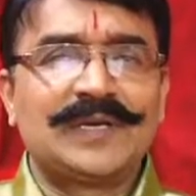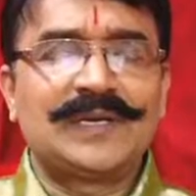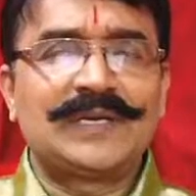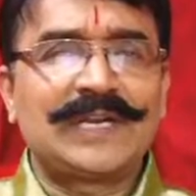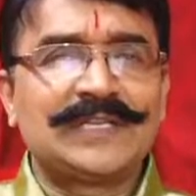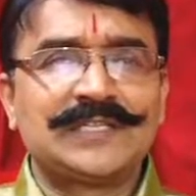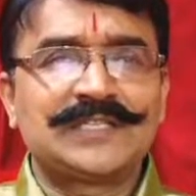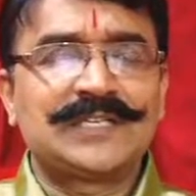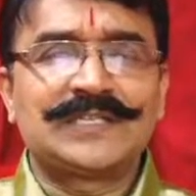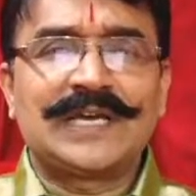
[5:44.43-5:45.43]

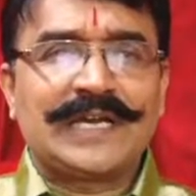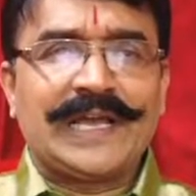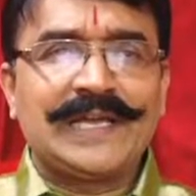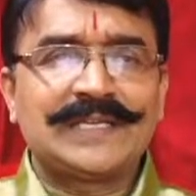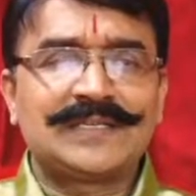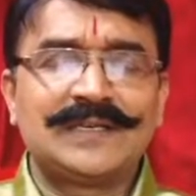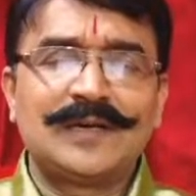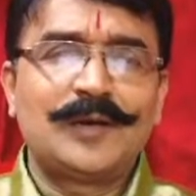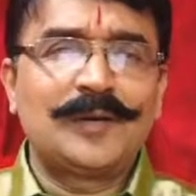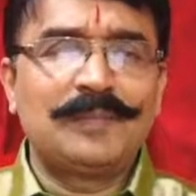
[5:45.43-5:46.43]
transactions are cash,
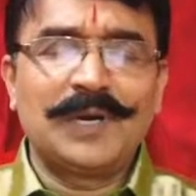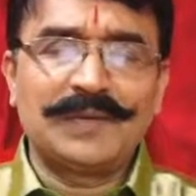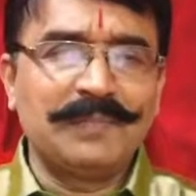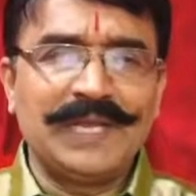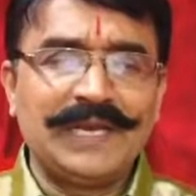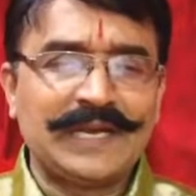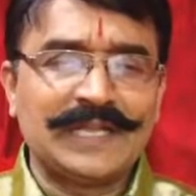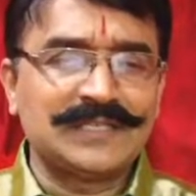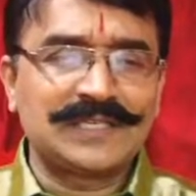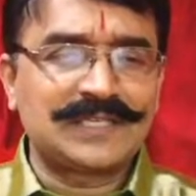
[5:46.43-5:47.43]
but many
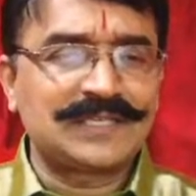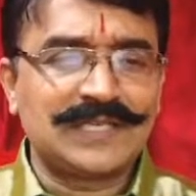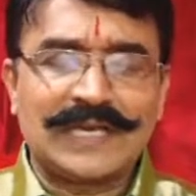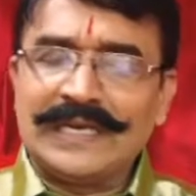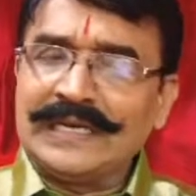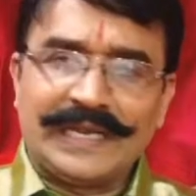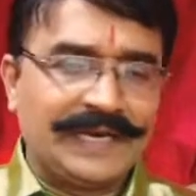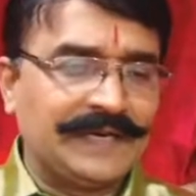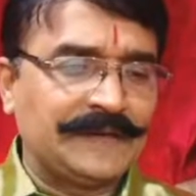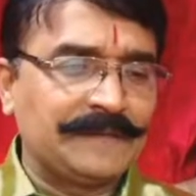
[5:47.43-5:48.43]
transactions are in
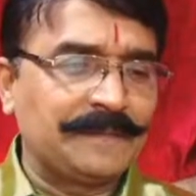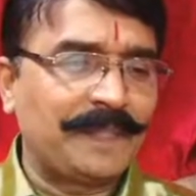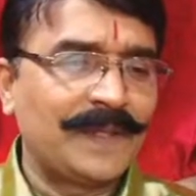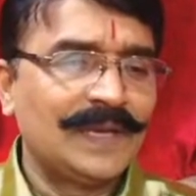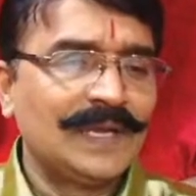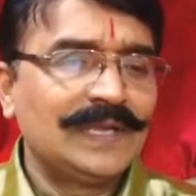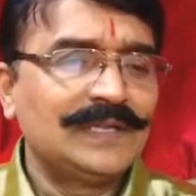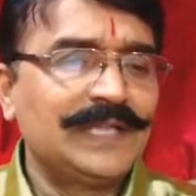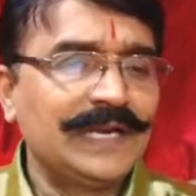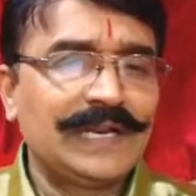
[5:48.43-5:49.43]
credit.
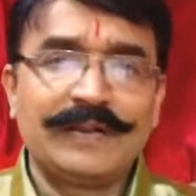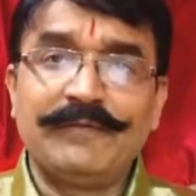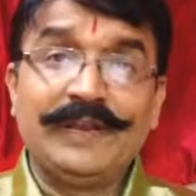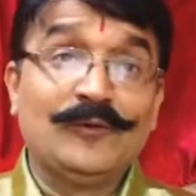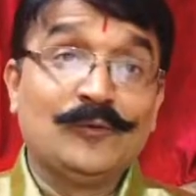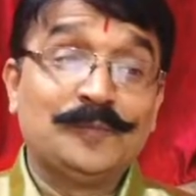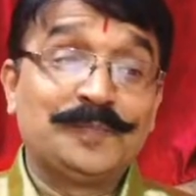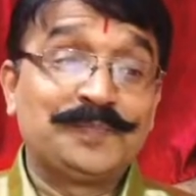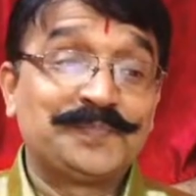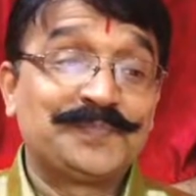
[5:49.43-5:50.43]
Then revenue.
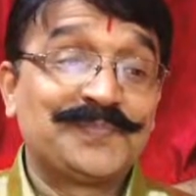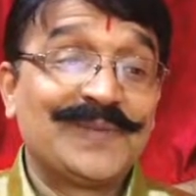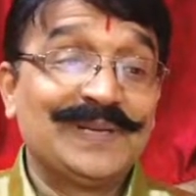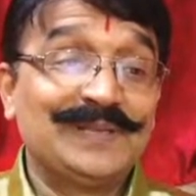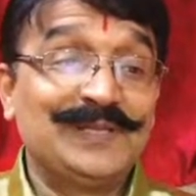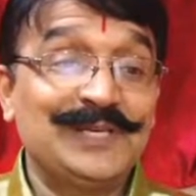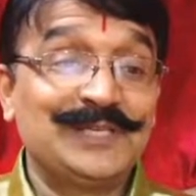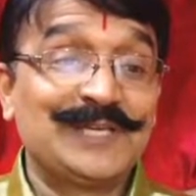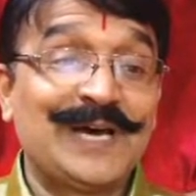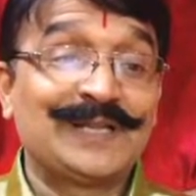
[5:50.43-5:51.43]

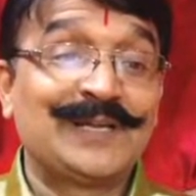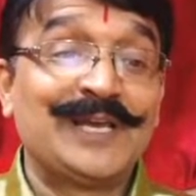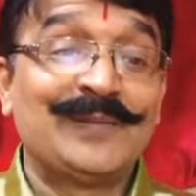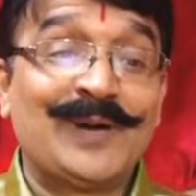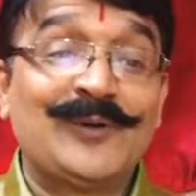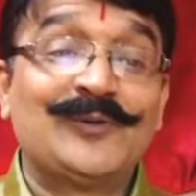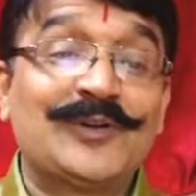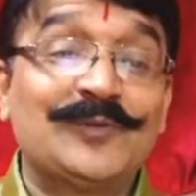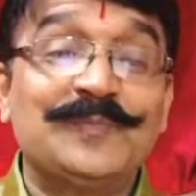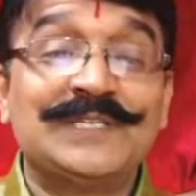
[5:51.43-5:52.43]
These are the amount
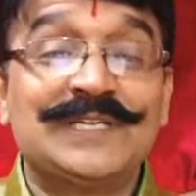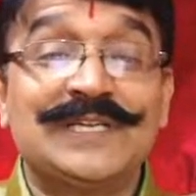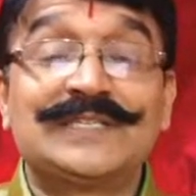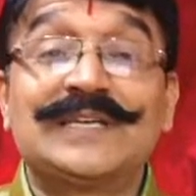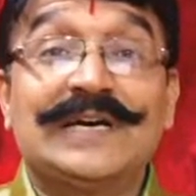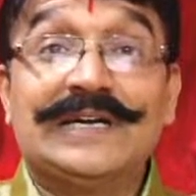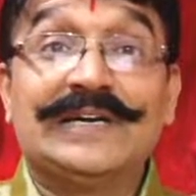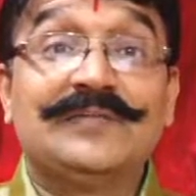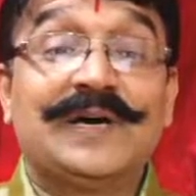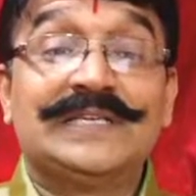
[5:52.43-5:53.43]
of business
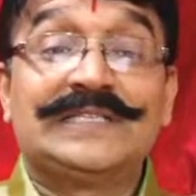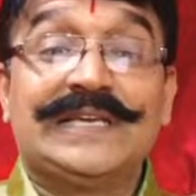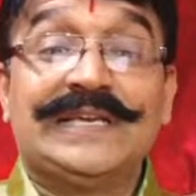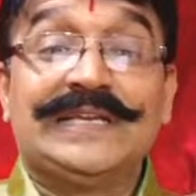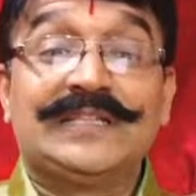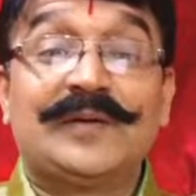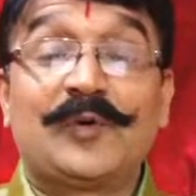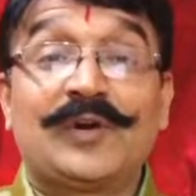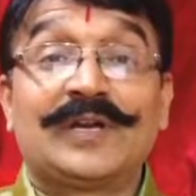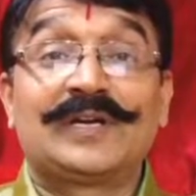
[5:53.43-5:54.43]
earned by selling the
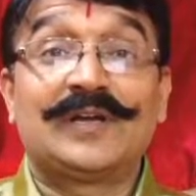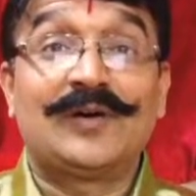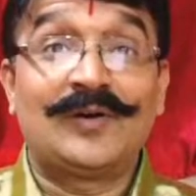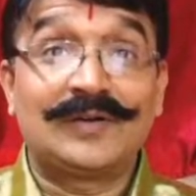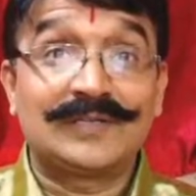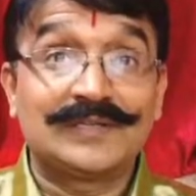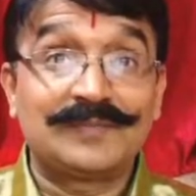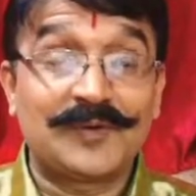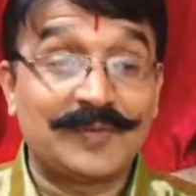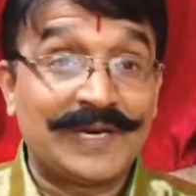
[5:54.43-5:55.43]
product or
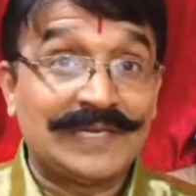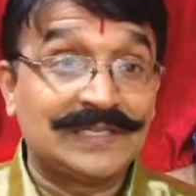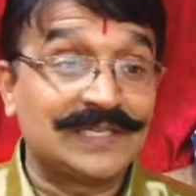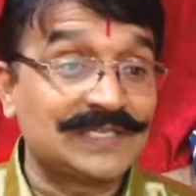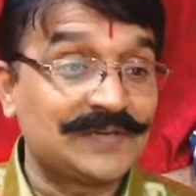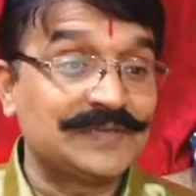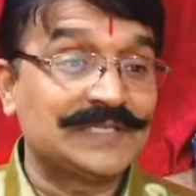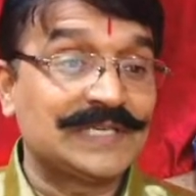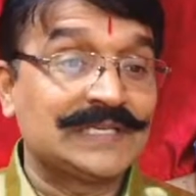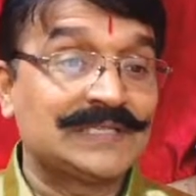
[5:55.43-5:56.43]
providing the
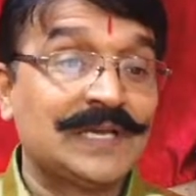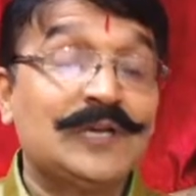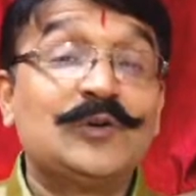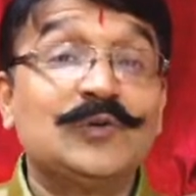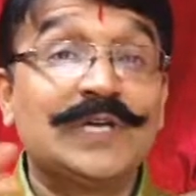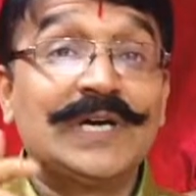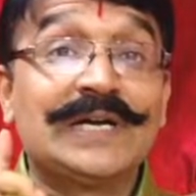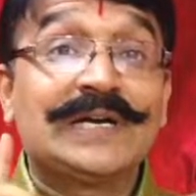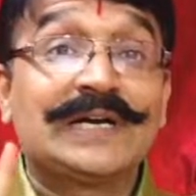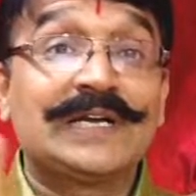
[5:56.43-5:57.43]
services to
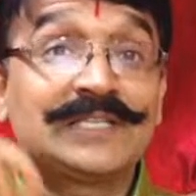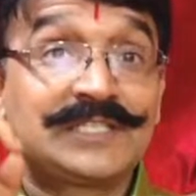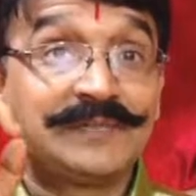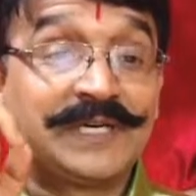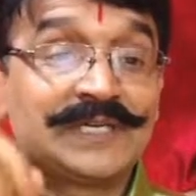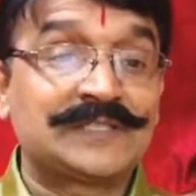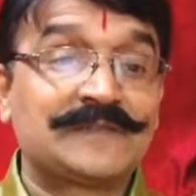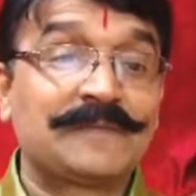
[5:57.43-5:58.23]
the customers.